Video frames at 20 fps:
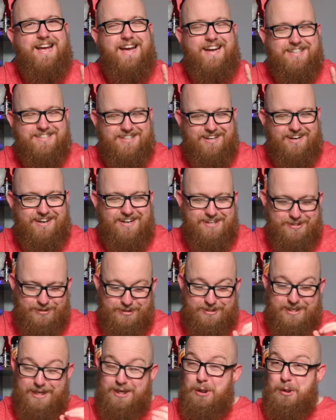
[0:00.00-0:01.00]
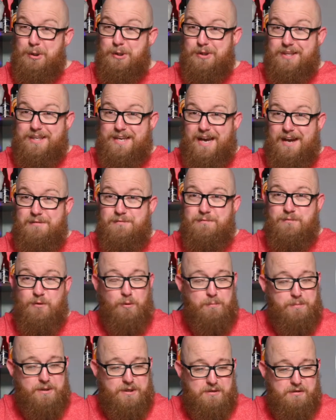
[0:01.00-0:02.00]
excited to take a look at the can
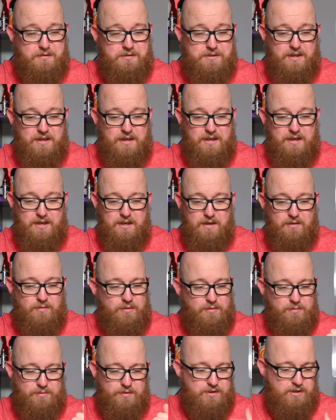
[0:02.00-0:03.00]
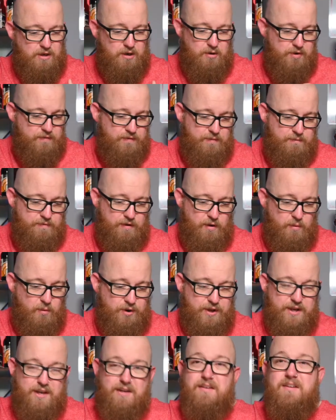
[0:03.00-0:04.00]
for, because there's a load of info on
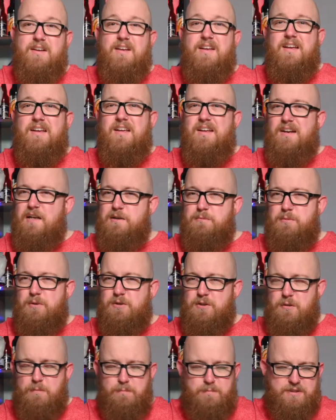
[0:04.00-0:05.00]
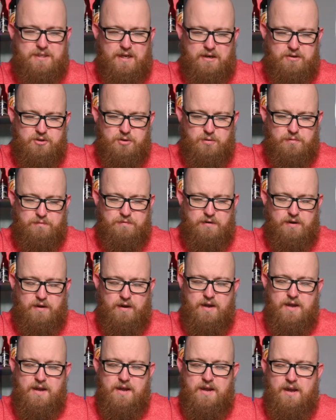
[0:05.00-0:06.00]
it, and there's probably some potential for
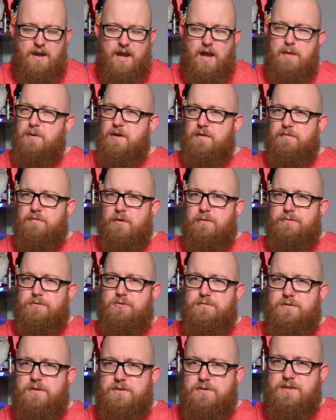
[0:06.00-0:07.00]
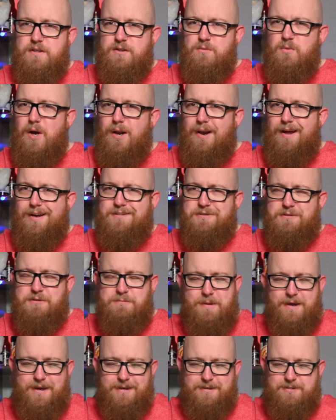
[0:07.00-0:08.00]
a bit of controversy as well, I
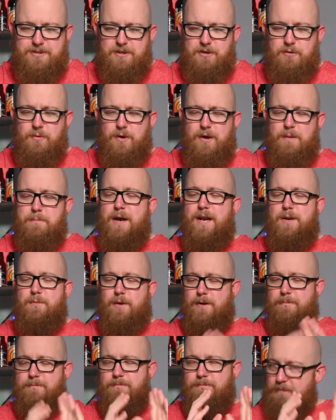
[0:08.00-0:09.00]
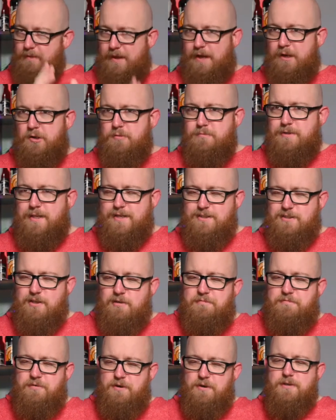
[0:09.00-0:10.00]
suspect. So, but anyway, that comes later.
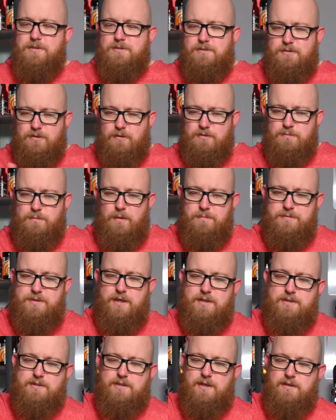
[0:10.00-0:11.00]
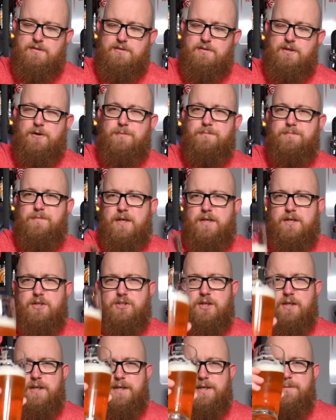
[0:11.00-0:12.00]
First, top to bottom taste test. So,
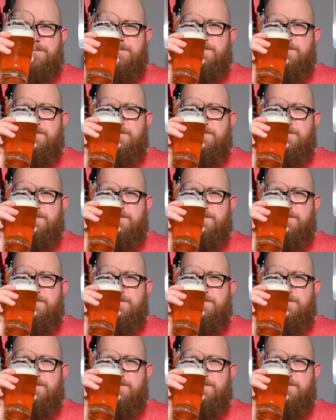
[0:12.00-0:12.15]
initially,